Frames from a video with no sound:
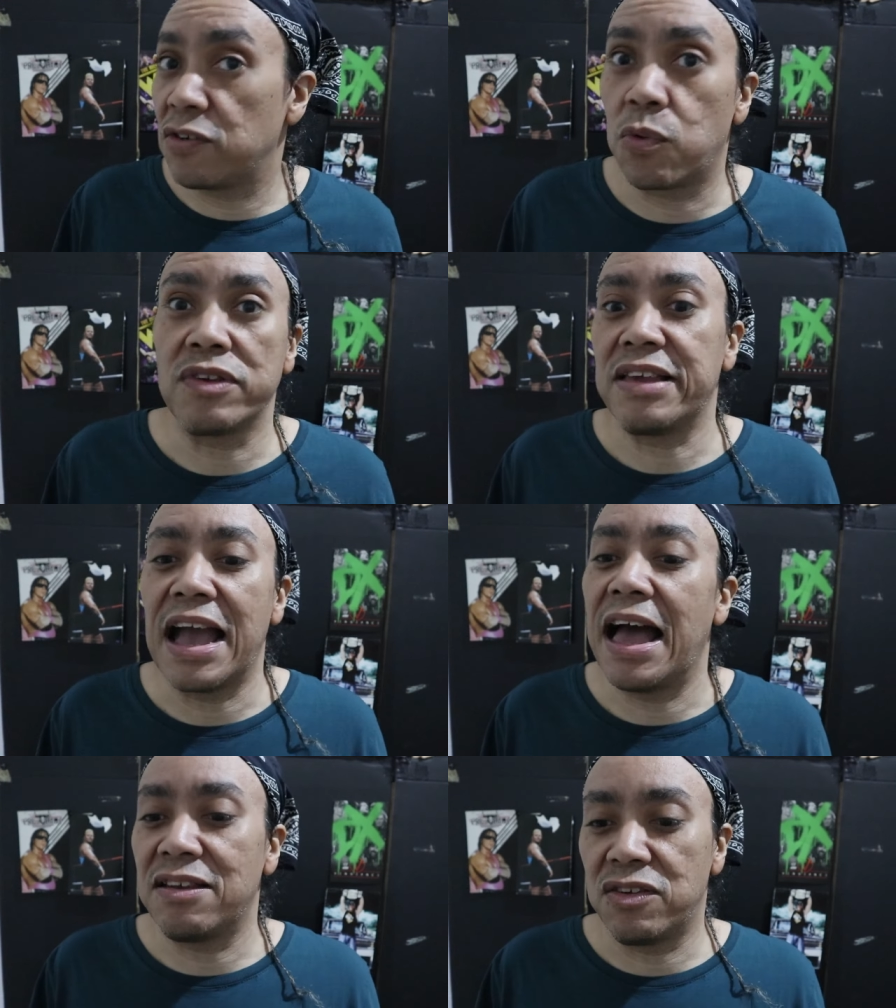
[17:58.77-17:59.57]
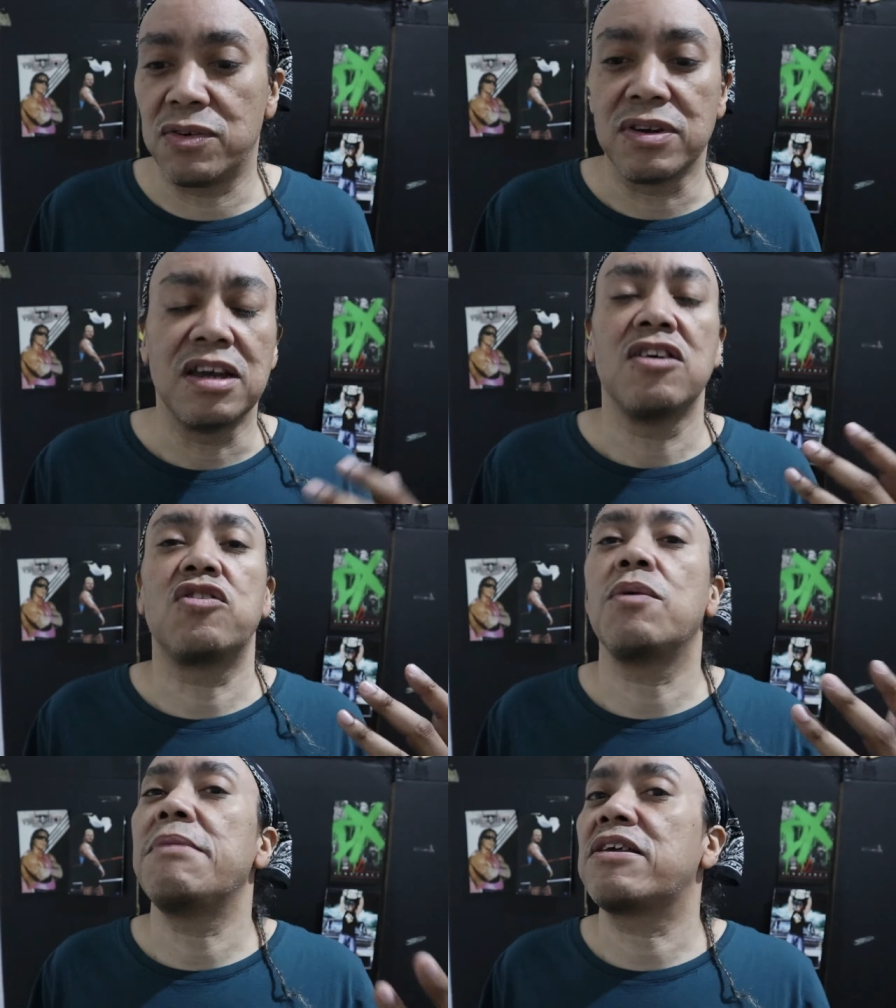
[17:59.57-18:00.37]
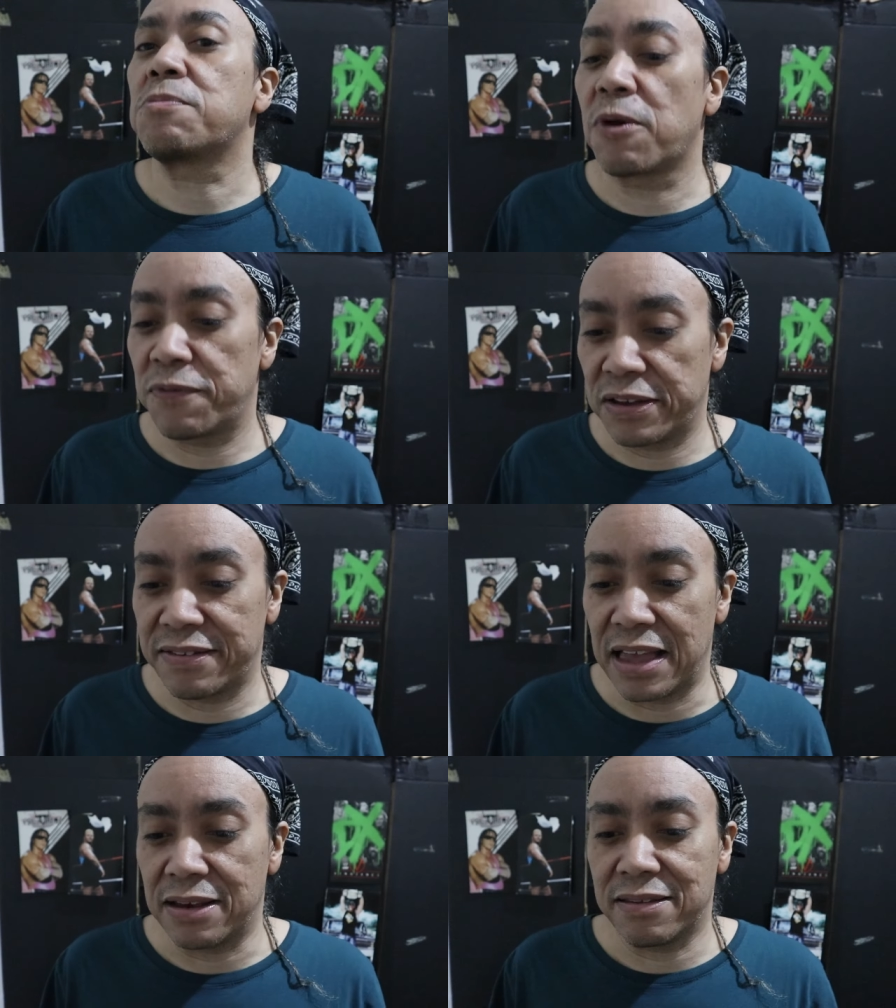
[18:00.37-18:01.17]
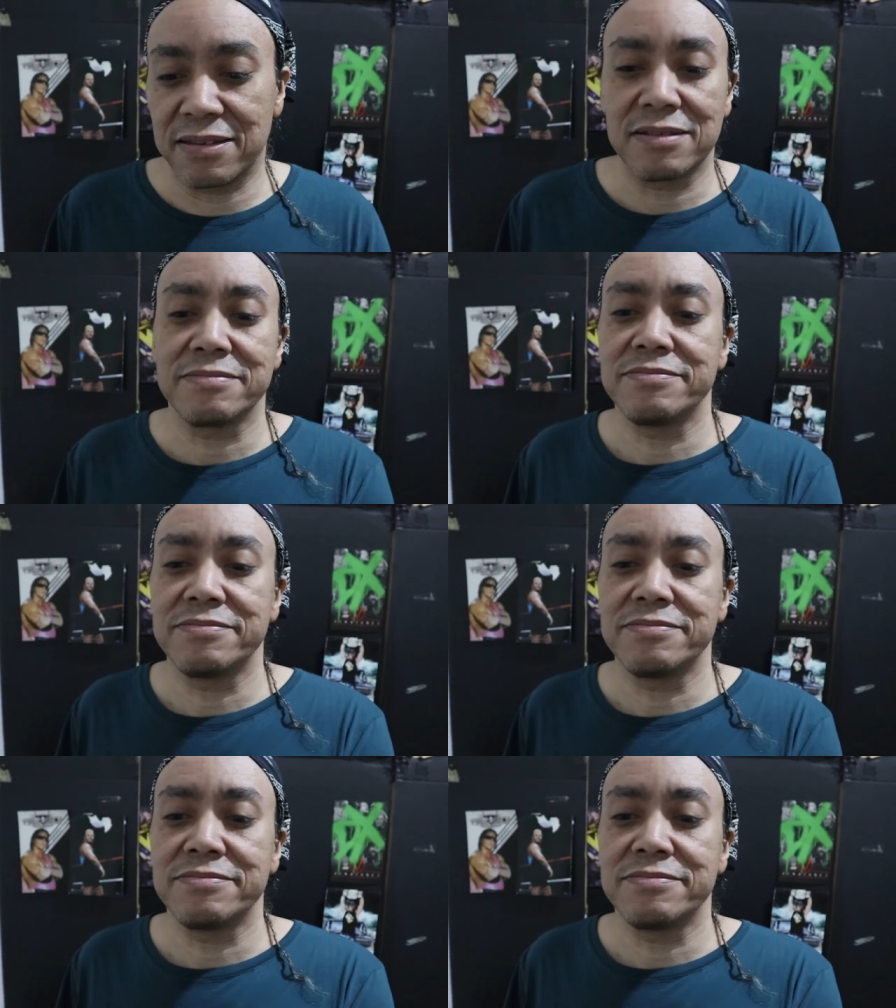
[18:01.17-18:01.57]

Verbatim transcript: Of course, he had to. So it makes perfect sense.